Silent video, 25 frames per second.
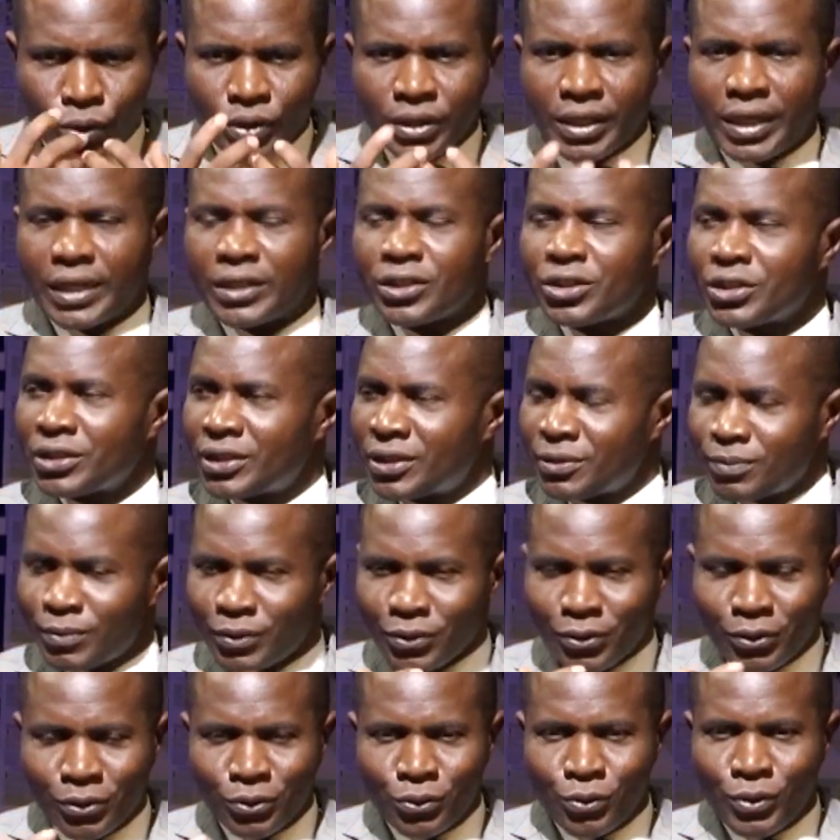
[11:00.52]
what they are treating
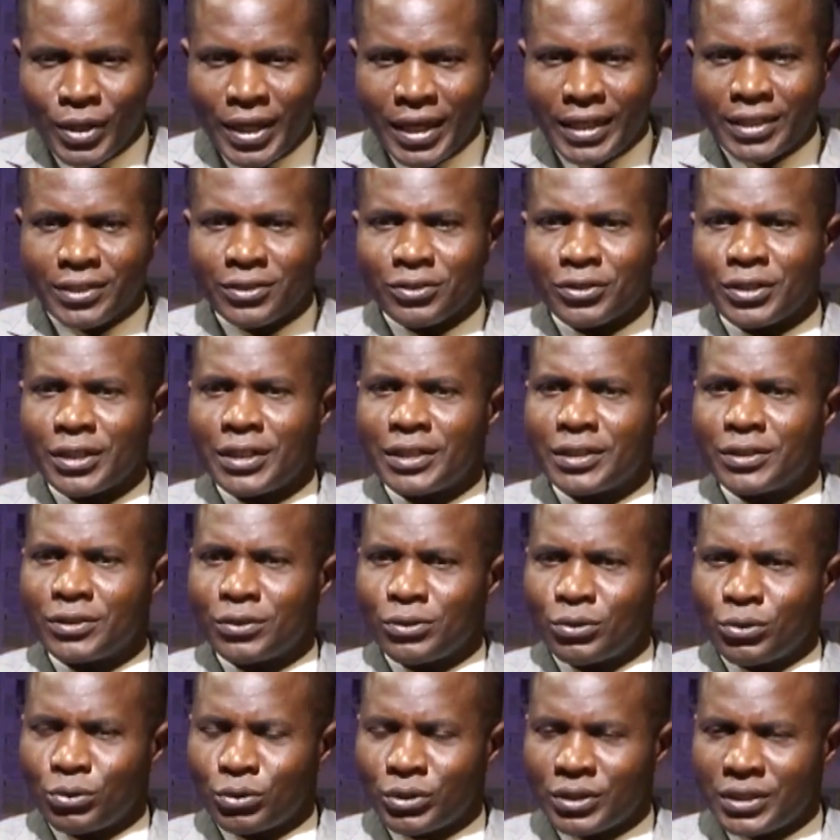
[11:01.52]
because no
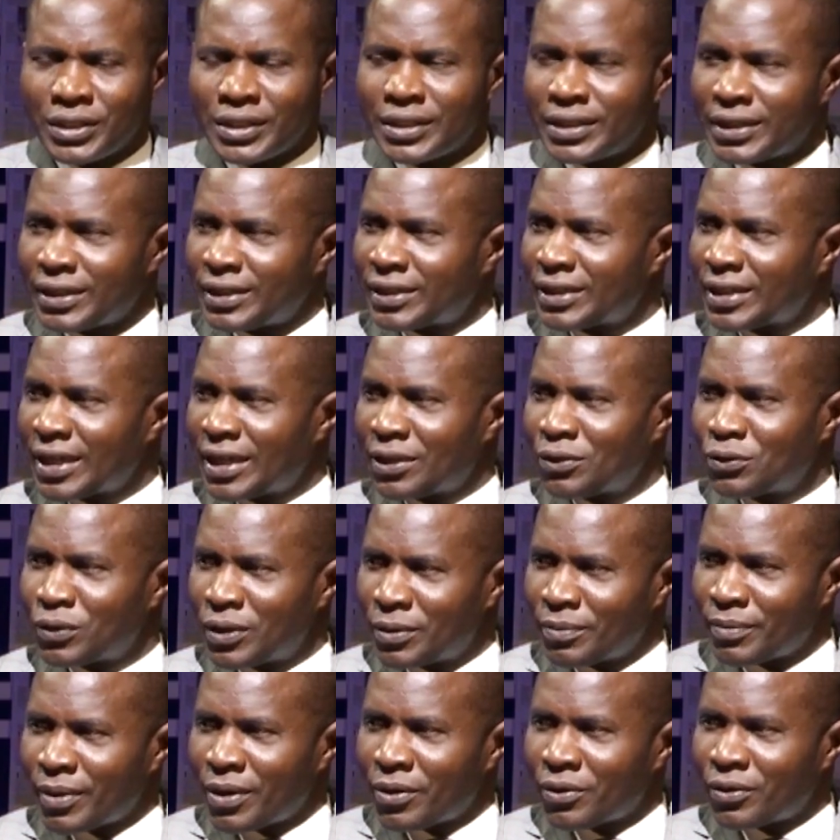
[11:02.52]
X-rays, no CT scan, no
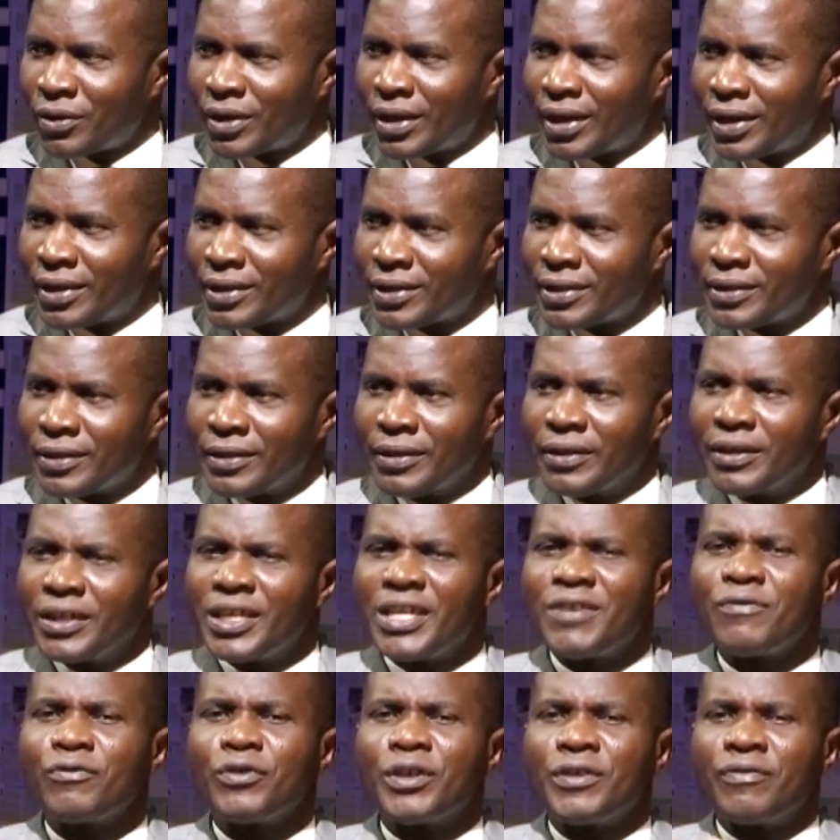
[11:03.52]
MRI. Mm.
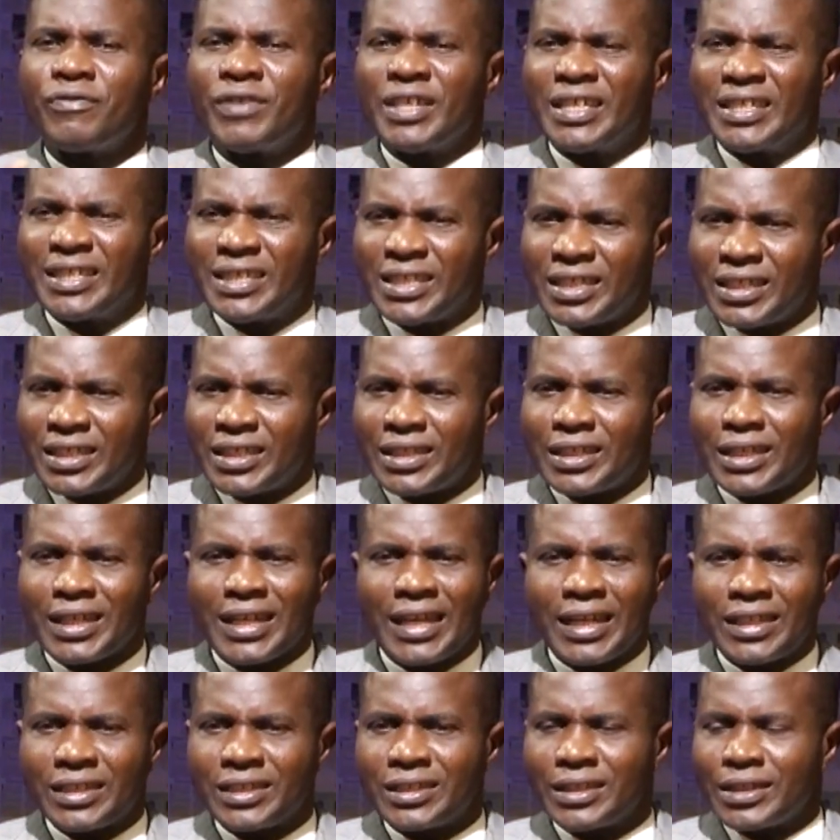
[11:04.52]
Even if they did, they
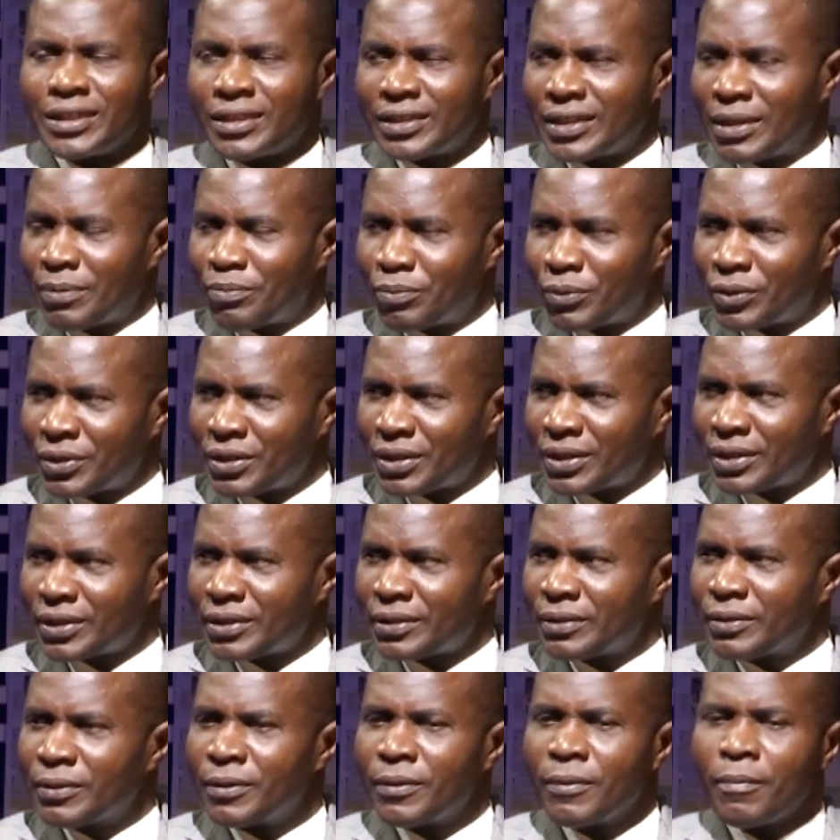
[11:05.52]
can't interpret
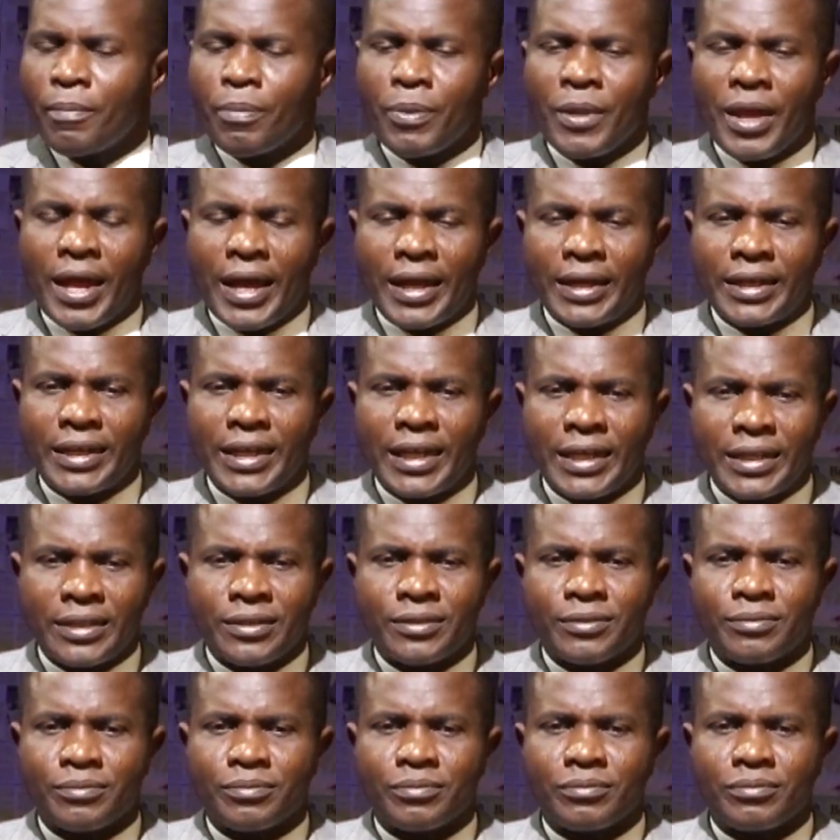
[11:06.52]
it. And then